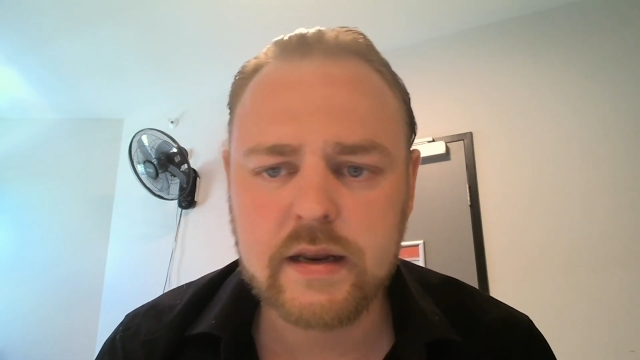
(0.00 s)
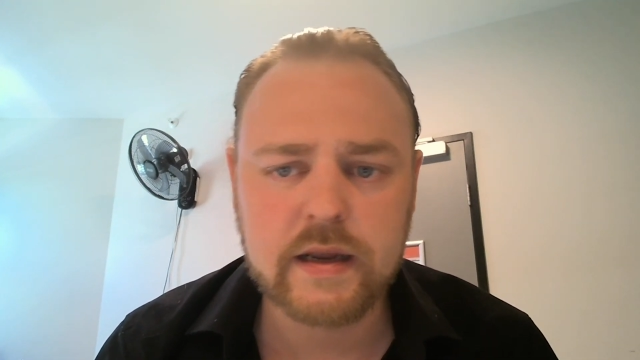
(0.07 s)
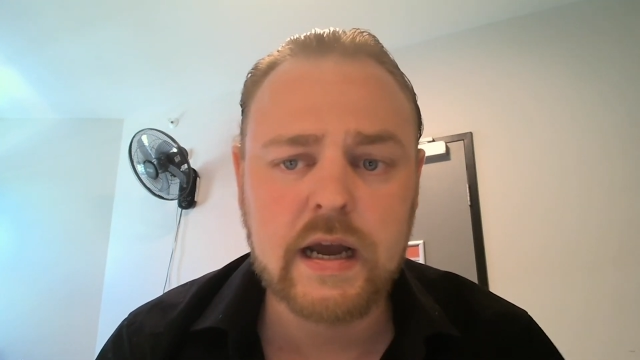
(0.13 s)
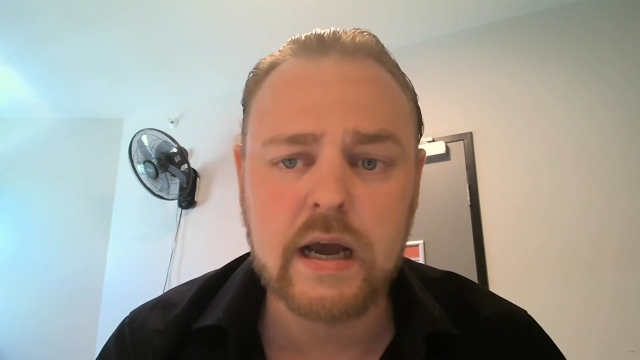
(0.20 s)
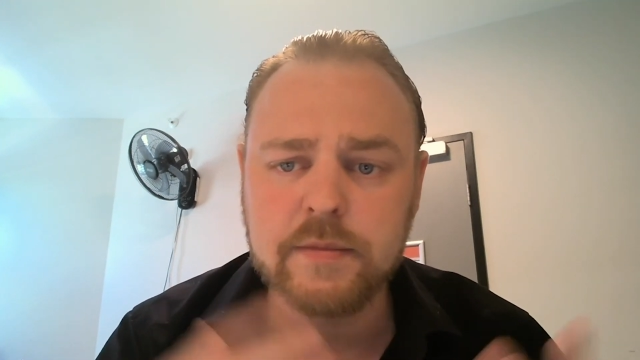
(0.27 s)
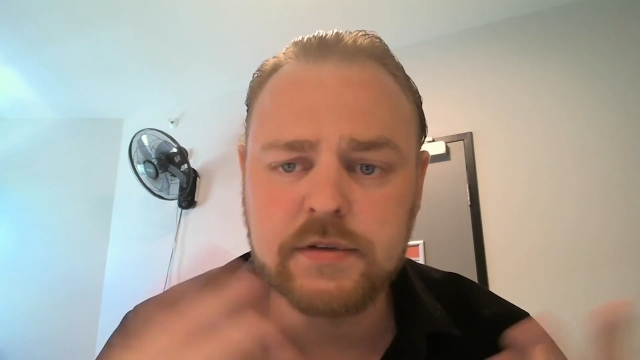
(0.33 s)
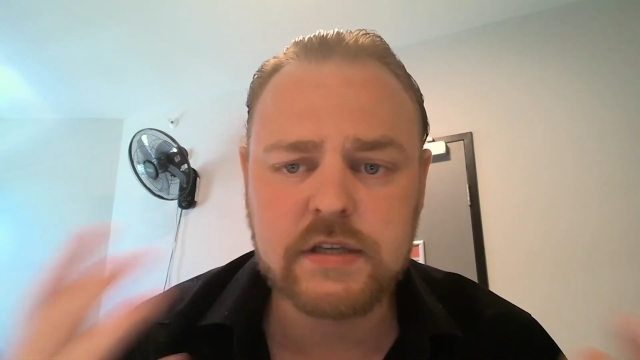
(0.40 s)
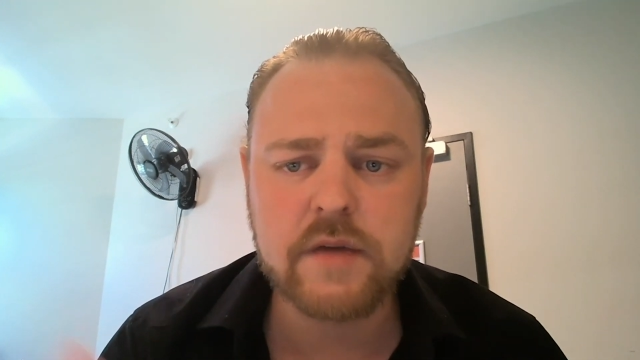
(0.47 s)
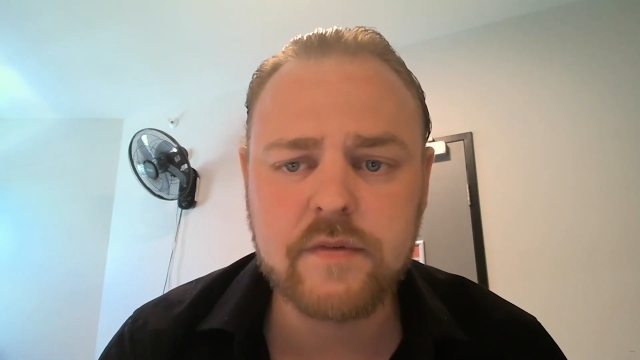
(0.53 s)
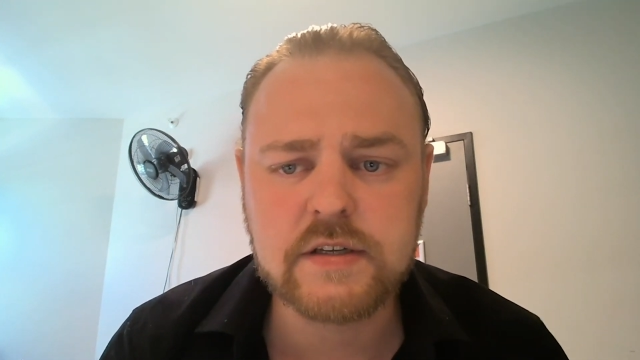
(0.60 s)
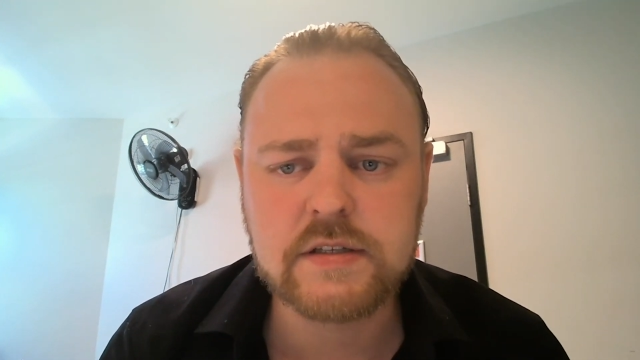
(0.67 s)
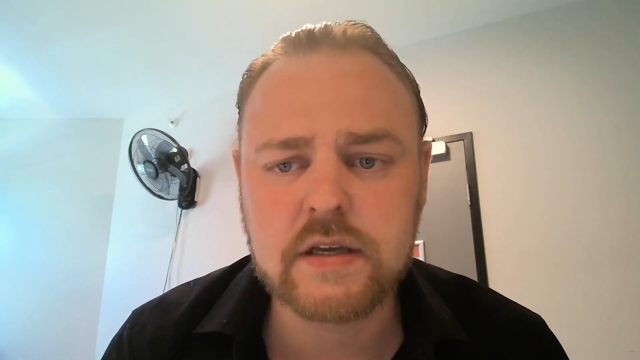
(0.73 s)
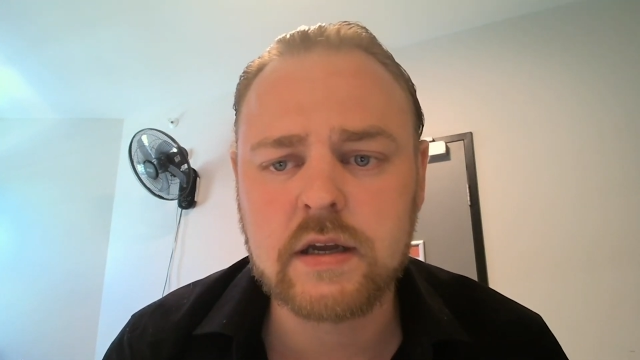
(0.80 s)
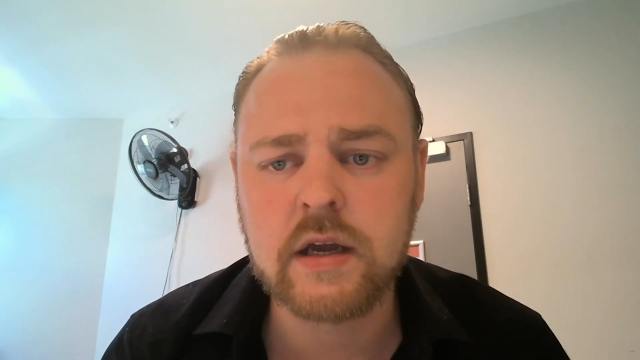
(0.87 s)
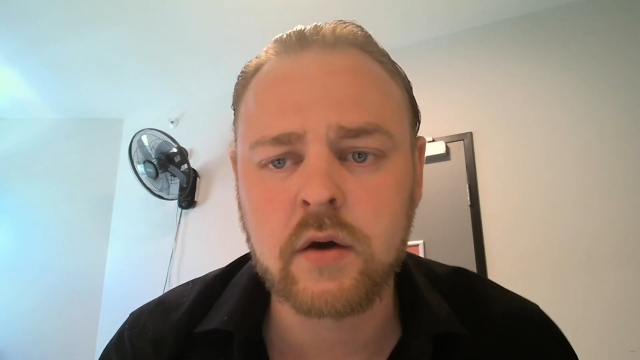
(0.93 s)
carbon
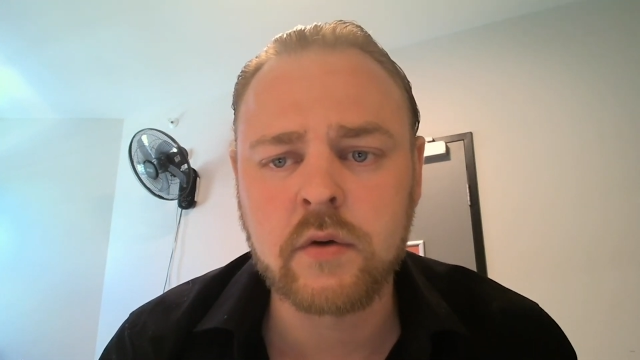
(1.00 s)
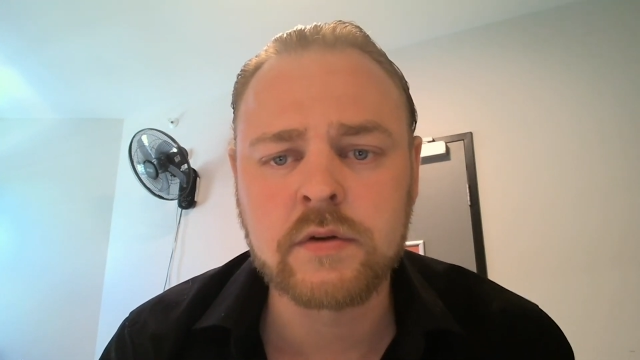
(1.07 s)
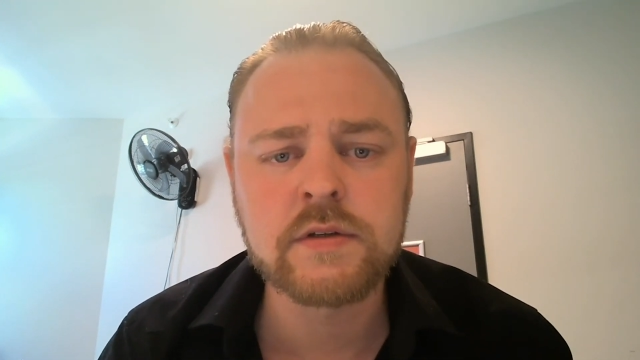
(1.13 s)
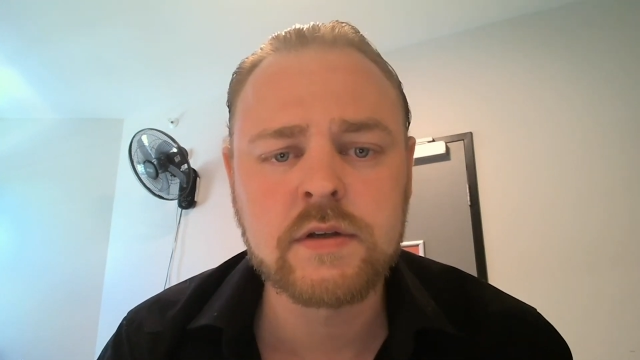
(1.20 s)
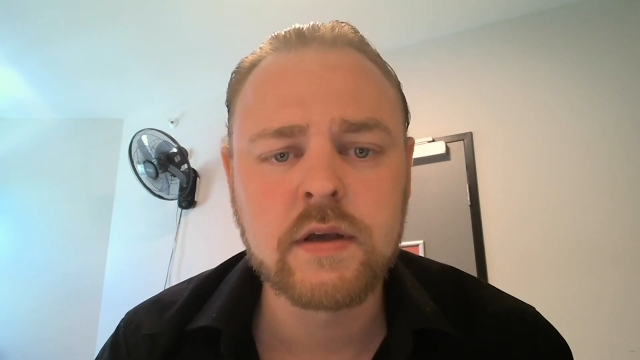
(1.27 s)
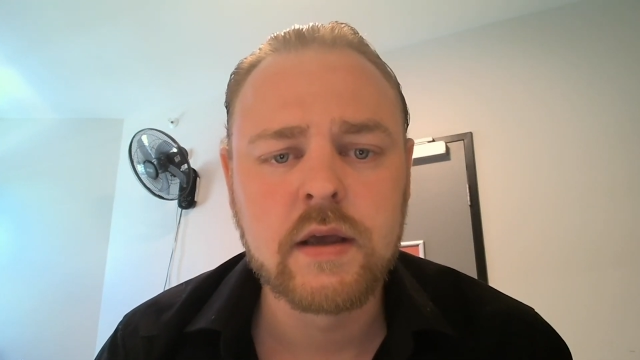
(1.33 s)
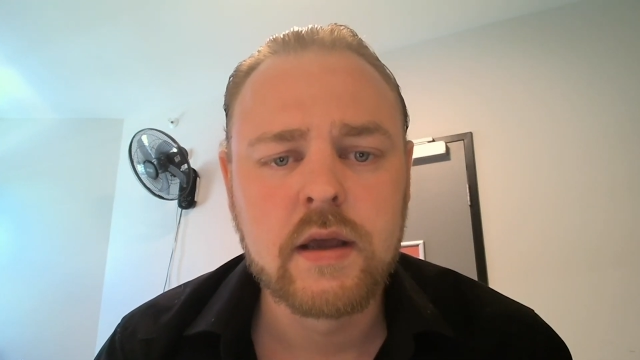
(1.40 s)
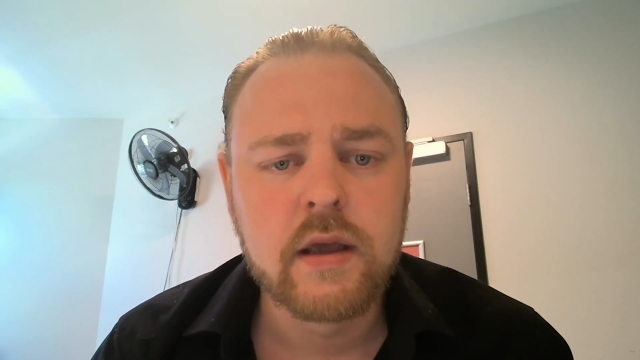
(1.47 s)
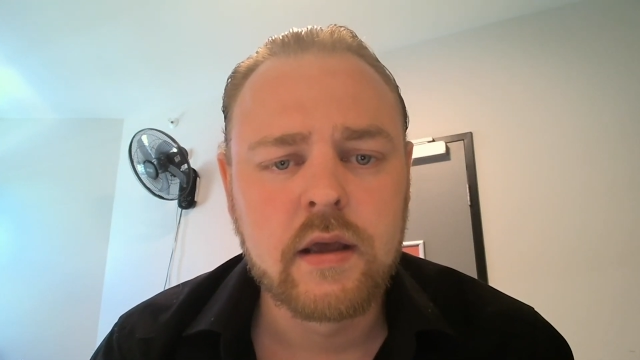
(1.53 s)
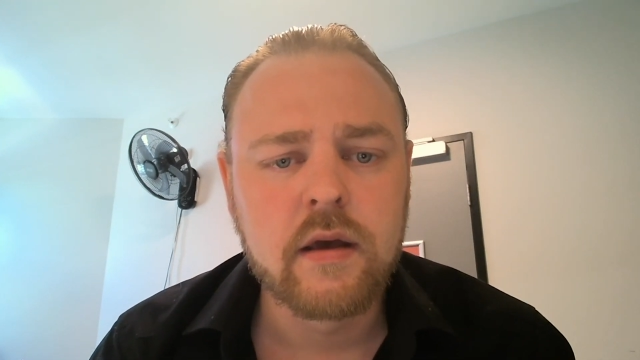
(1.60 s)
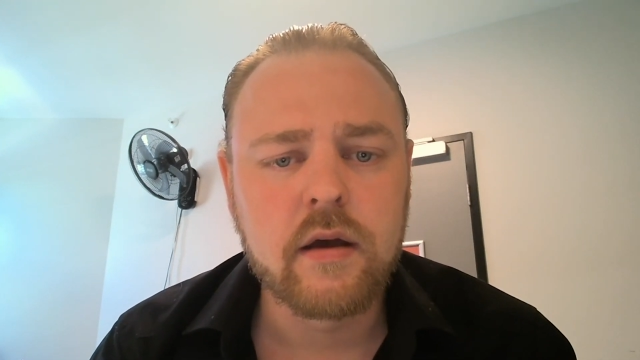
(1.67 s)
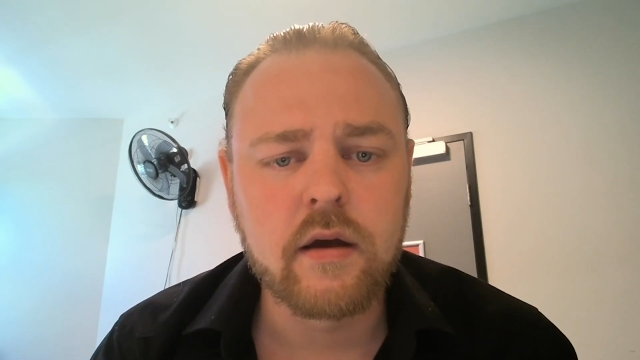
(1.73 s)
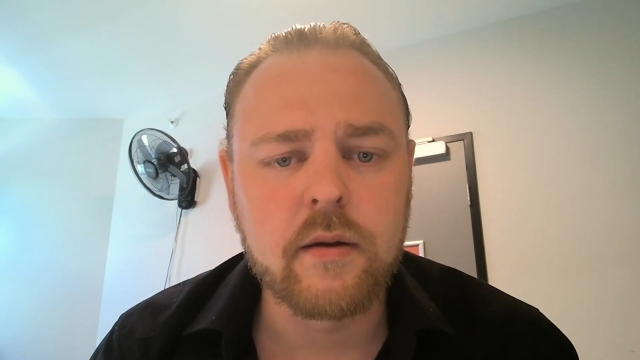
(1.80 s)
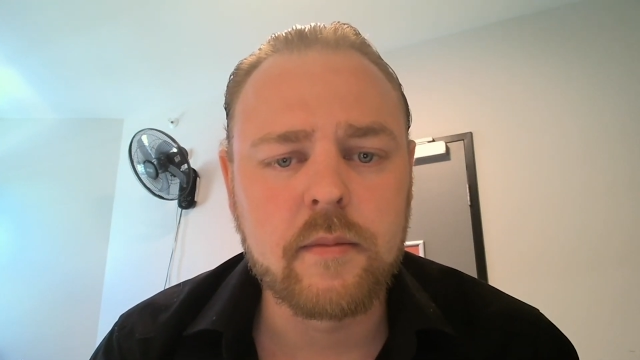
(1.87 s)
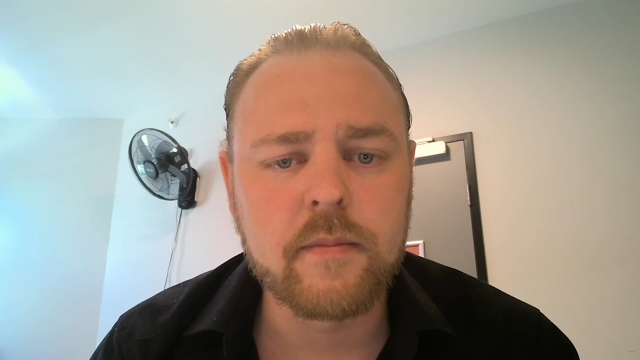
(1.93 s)
savings account
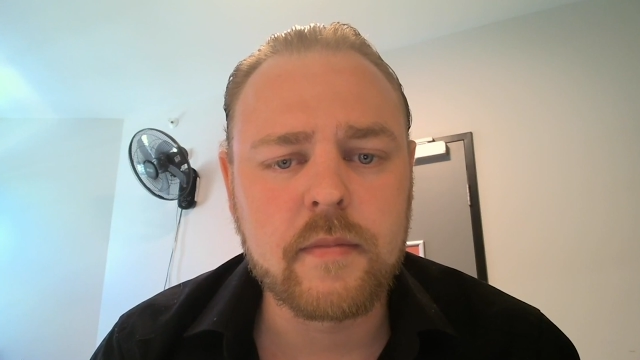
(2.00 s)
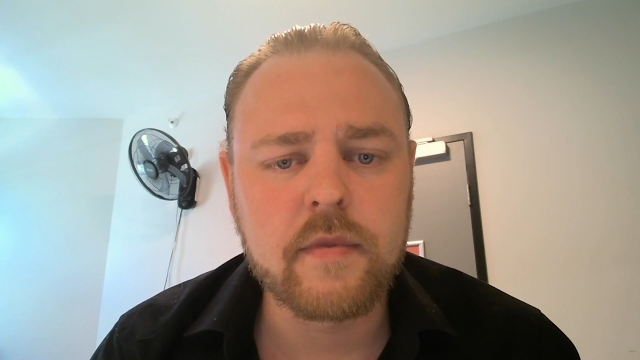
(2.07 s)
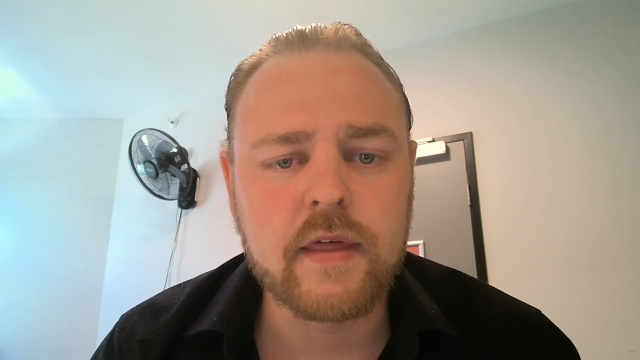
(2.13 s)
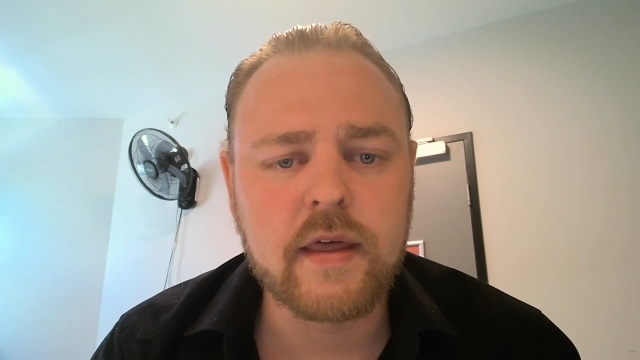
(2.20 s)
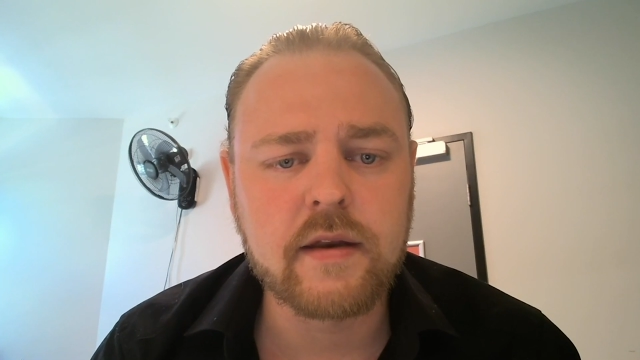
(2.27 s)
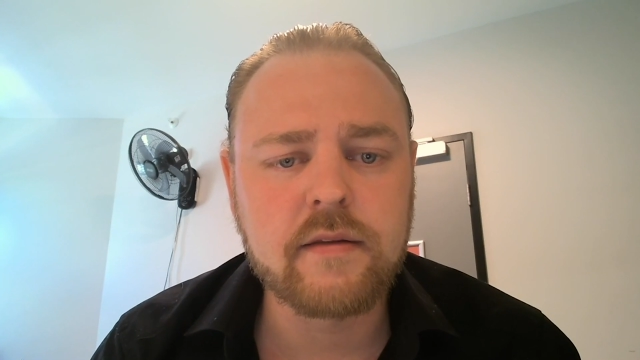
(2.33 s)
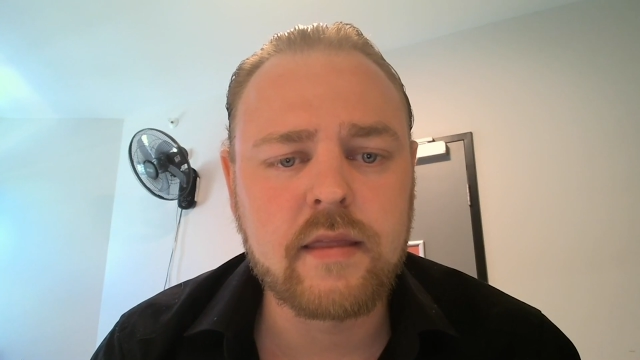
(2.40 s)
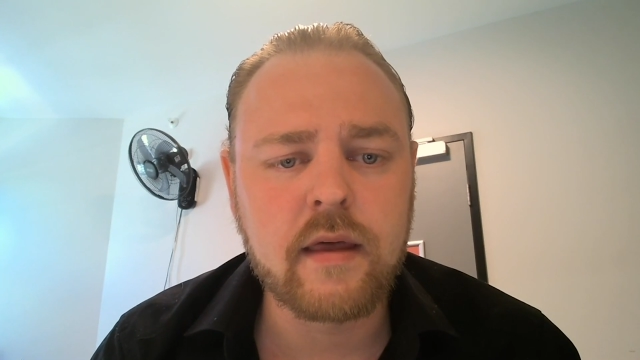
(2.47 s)
that